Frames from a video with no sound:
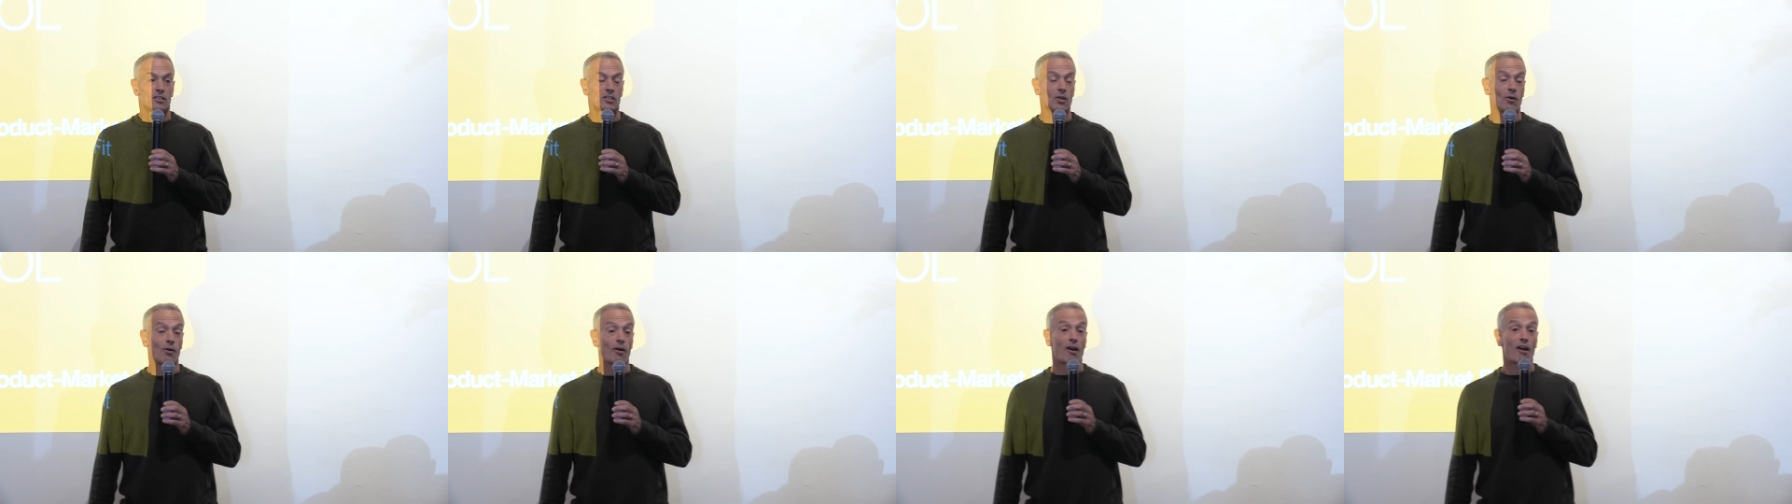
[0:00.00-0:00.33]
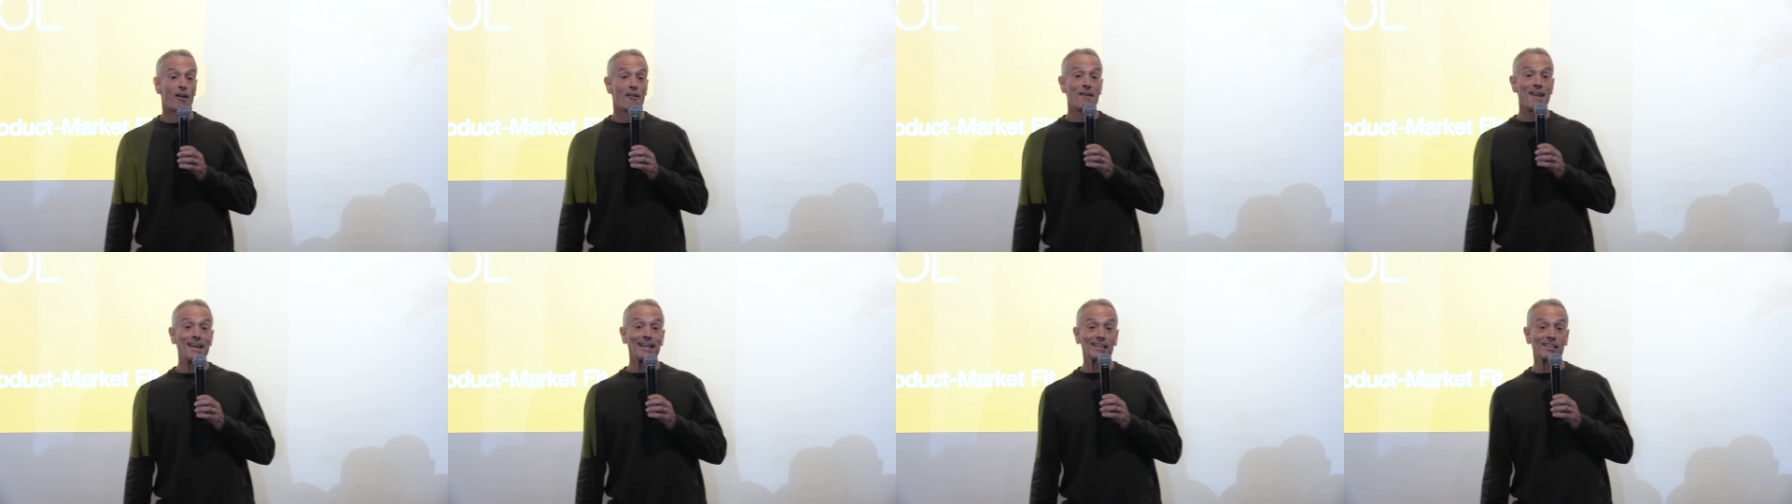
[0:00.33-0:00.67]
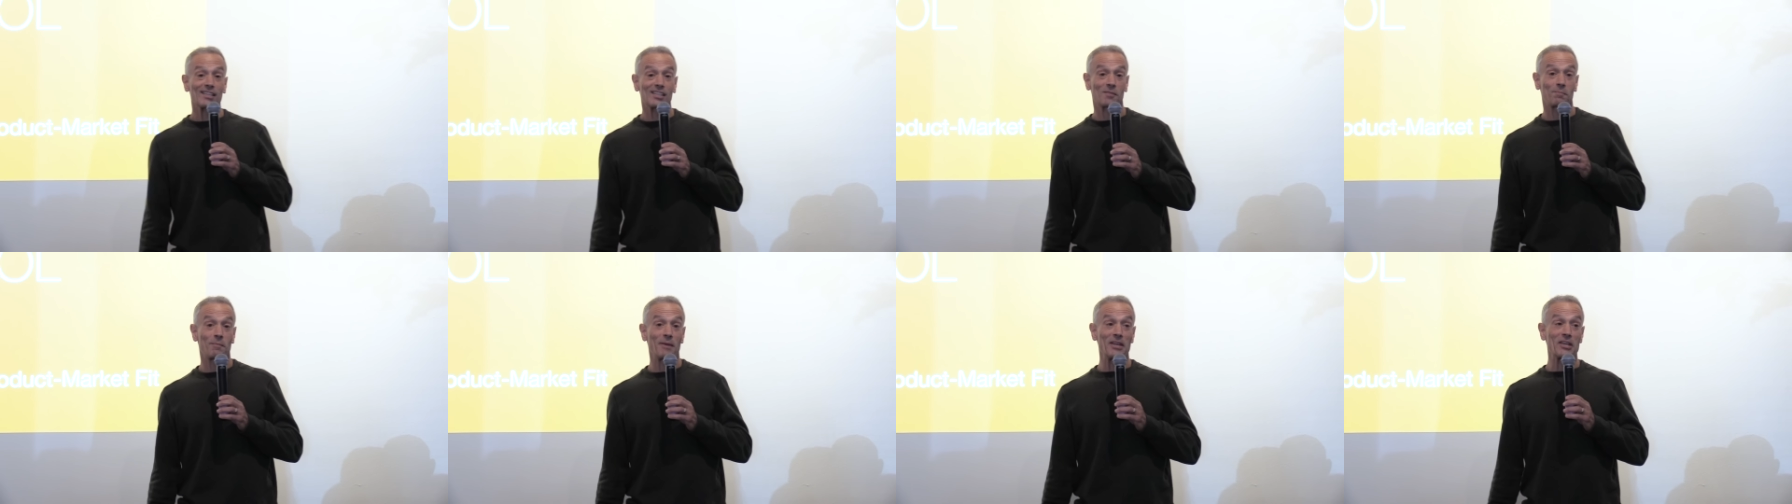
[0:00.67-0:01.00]
So our
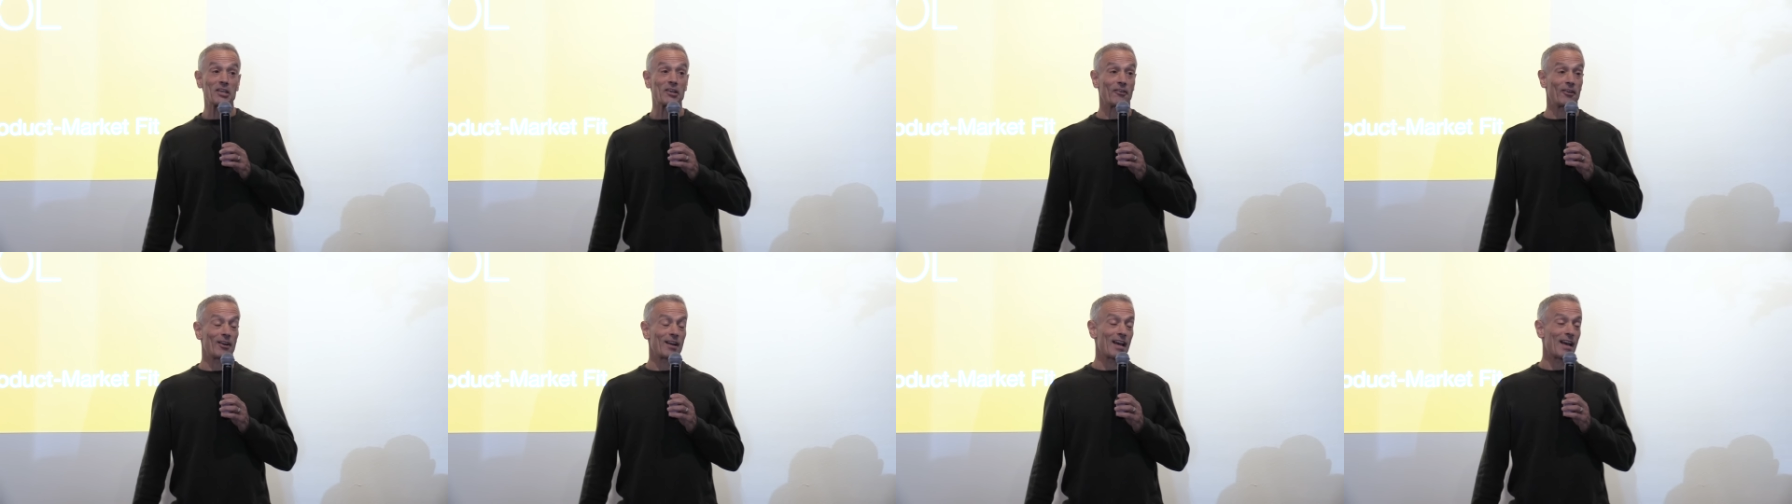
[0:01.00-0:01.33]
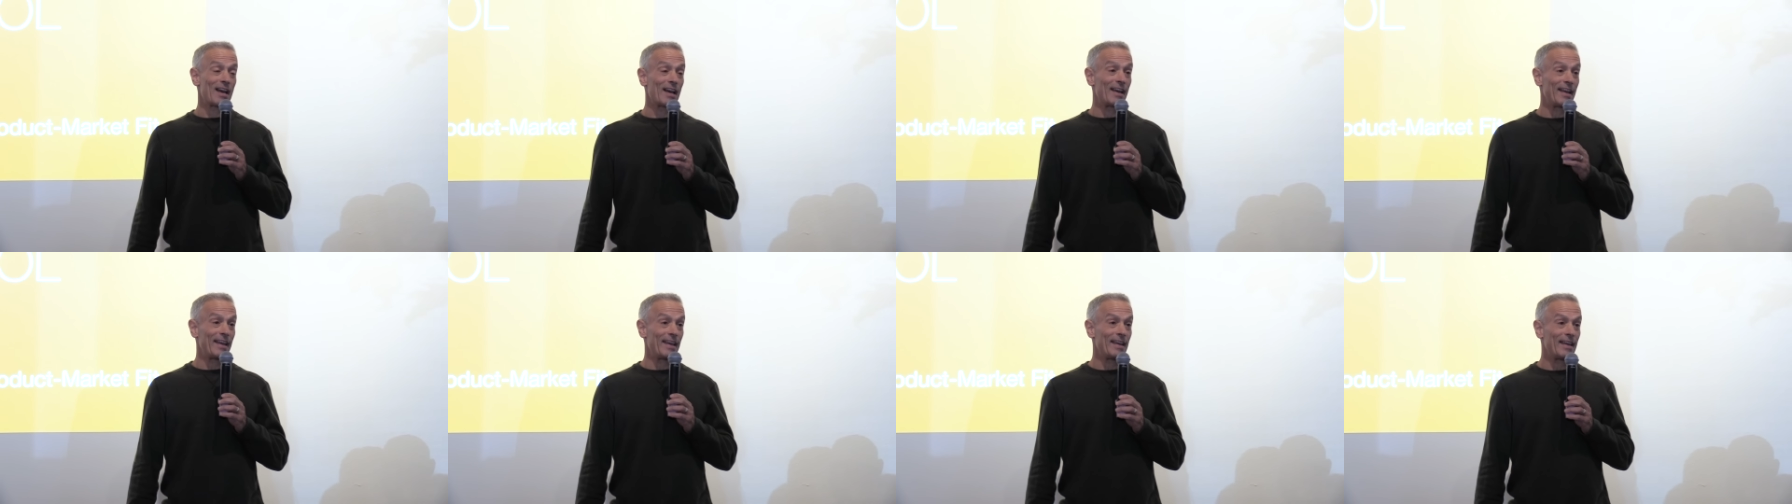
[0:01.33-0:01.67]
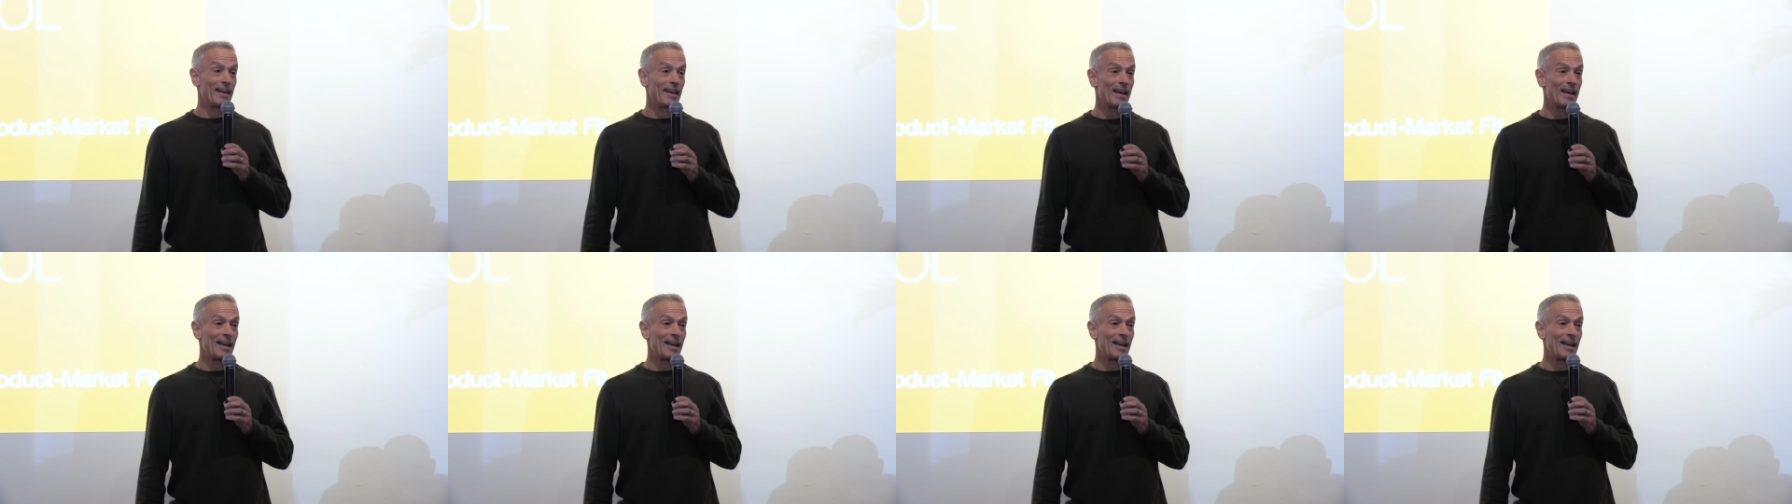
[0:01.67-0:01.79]
next speaker and I